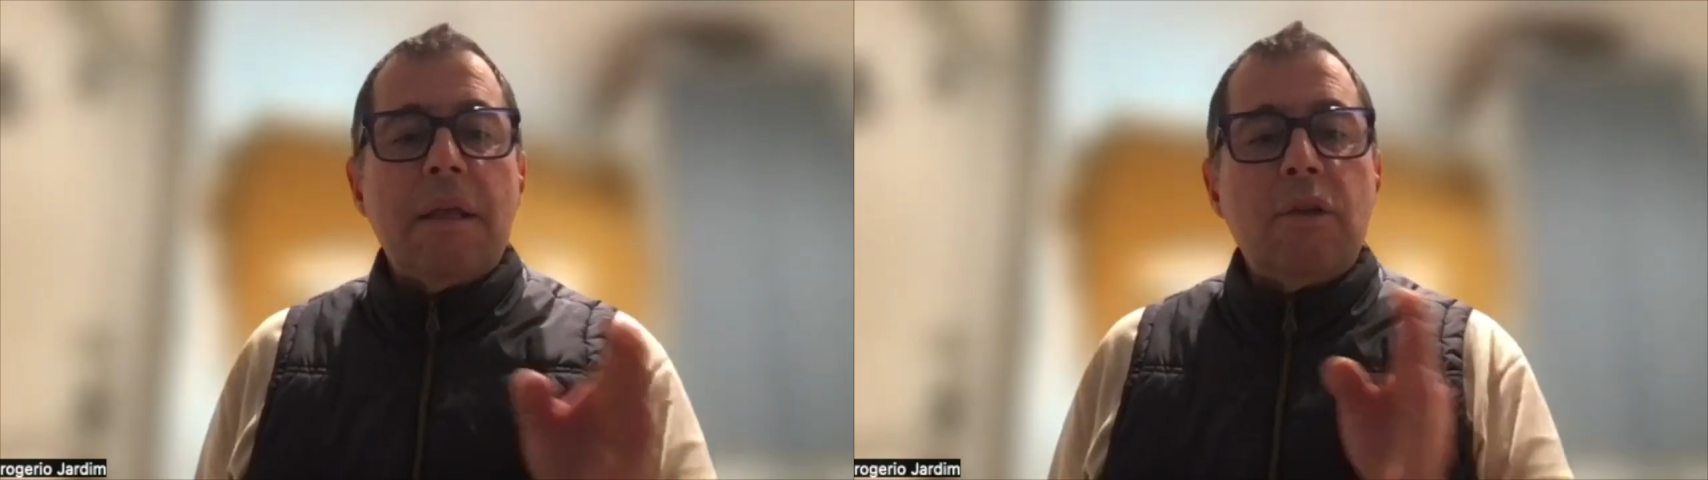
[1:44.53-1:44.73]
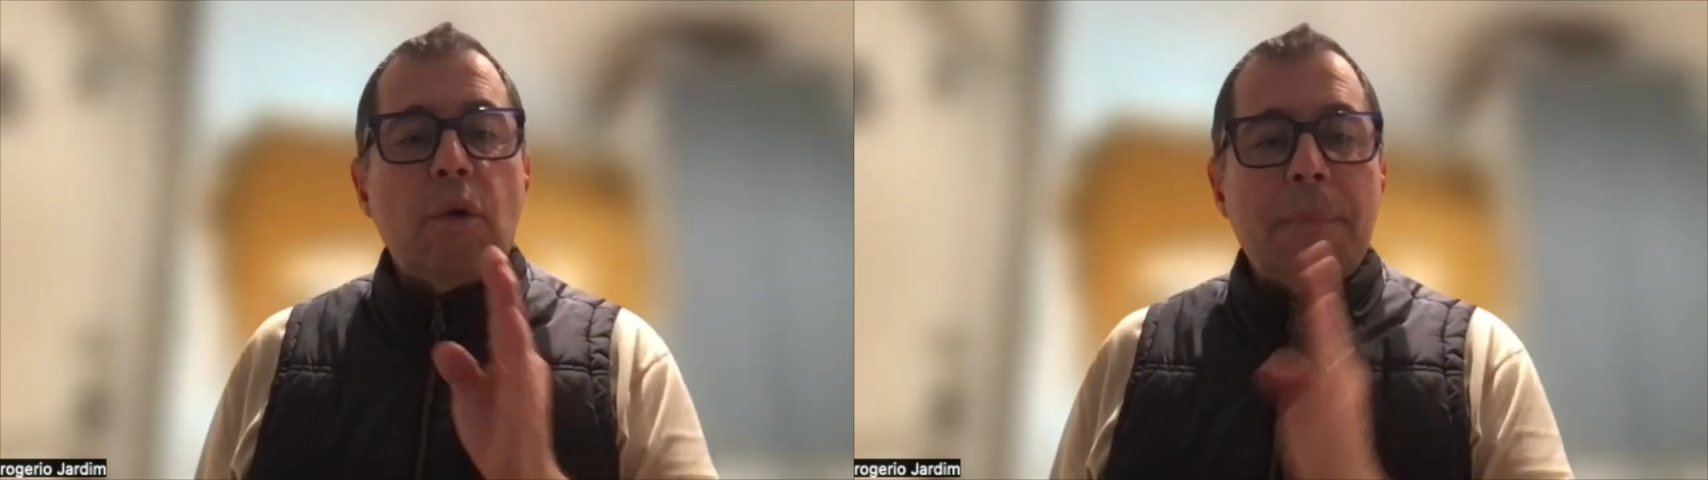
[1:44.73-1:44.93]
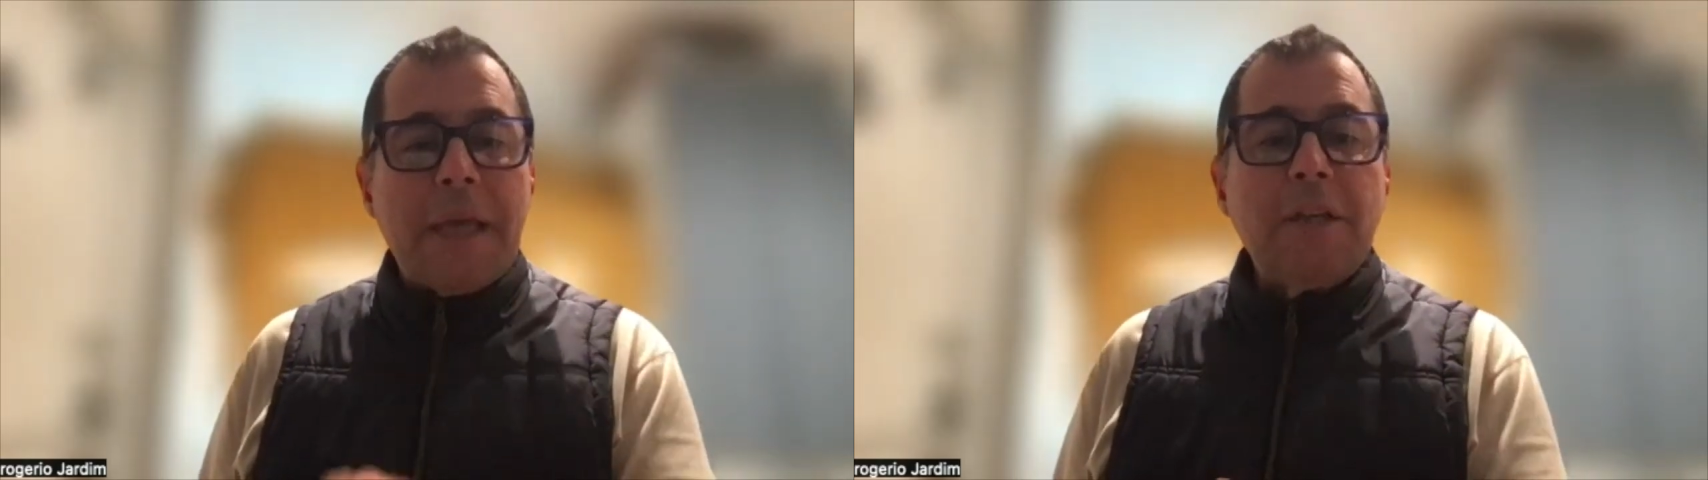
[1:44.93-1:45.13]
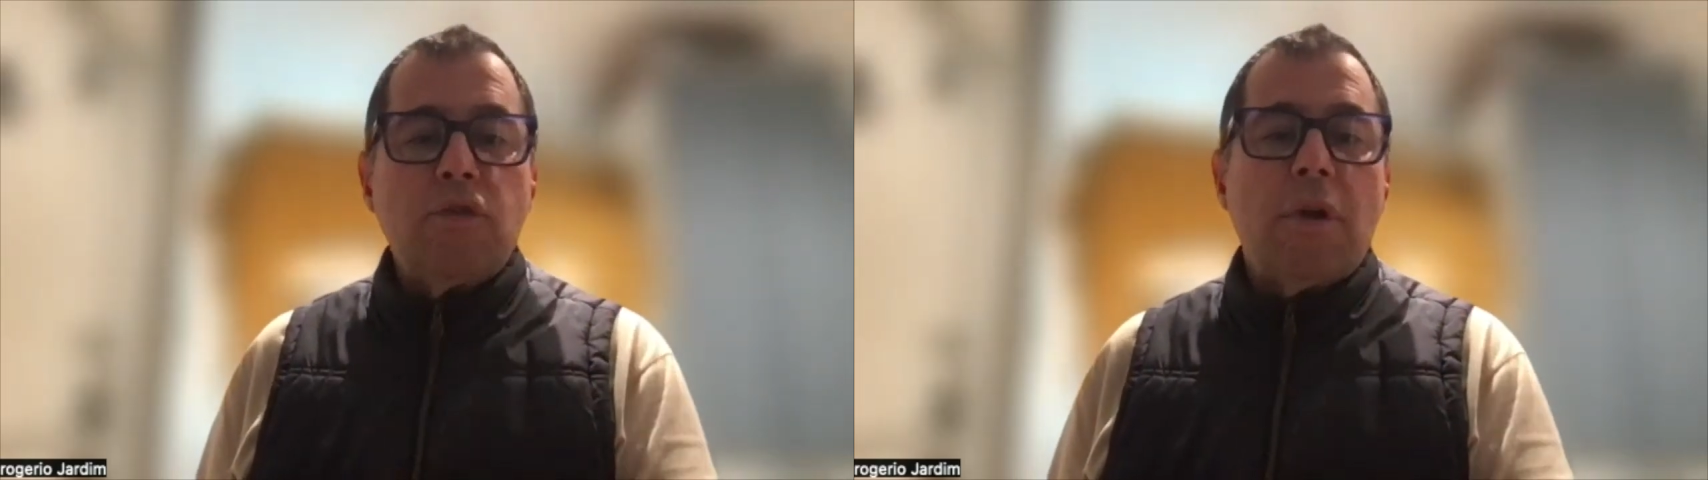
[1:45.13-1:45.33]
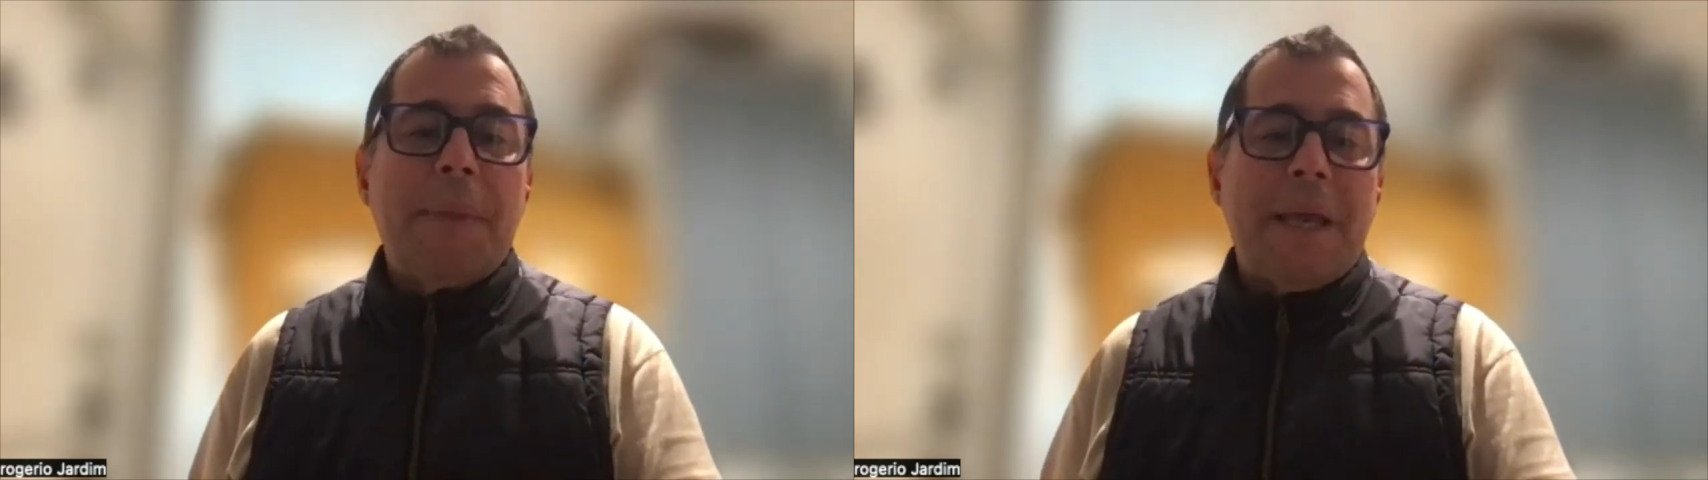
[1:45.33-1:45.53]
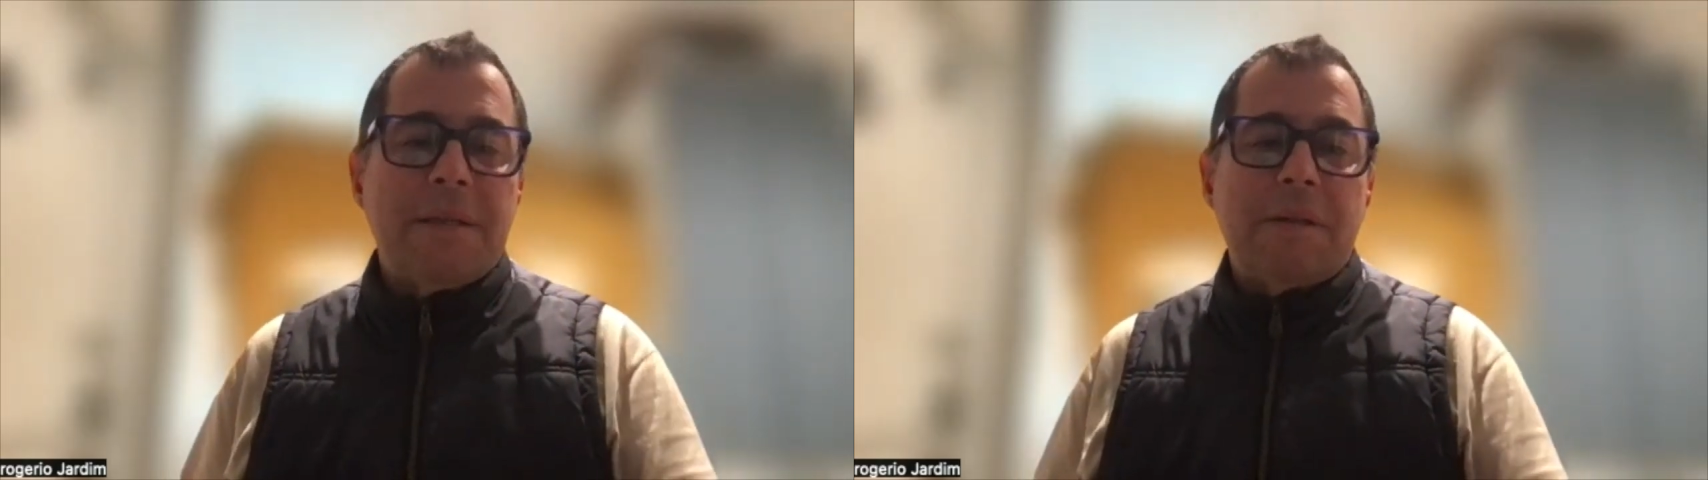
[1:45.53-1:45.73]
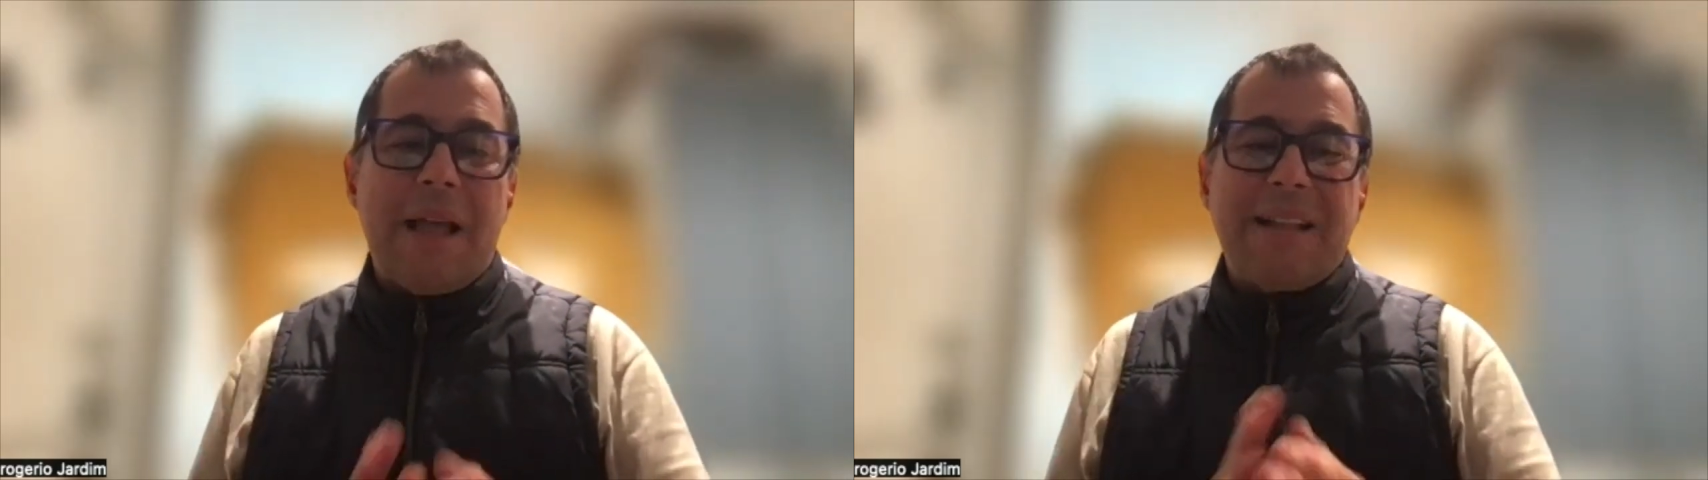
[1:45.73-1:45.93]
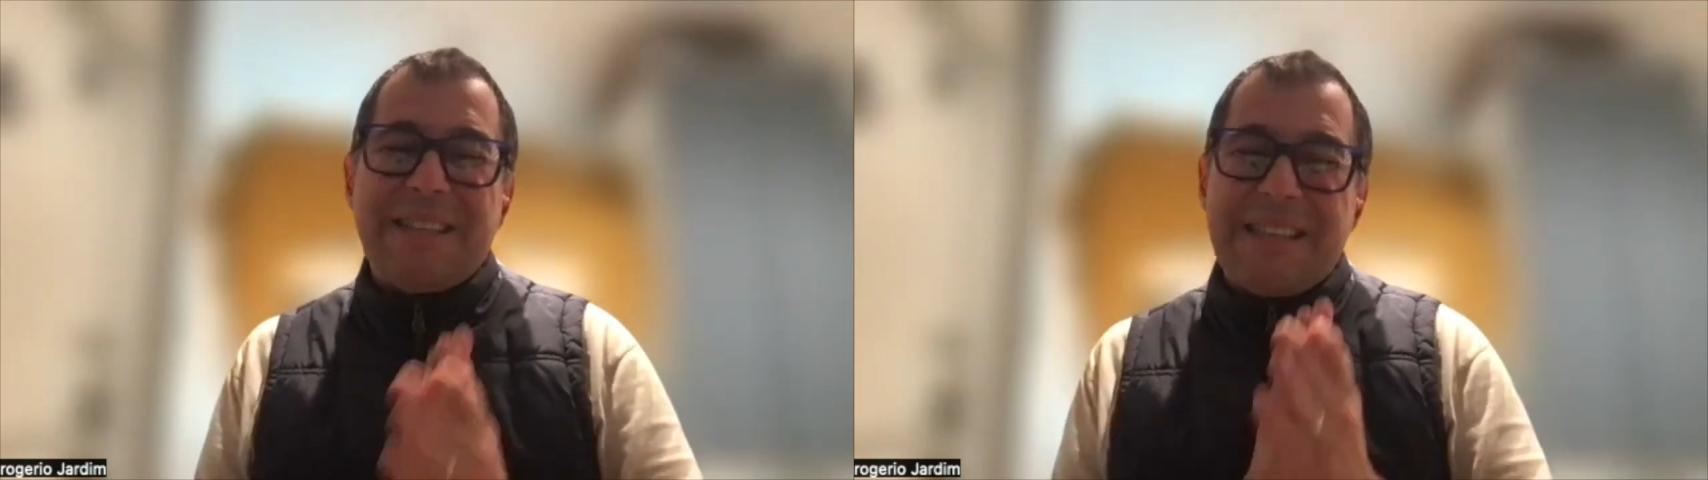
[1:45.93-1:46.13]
your bass drum has that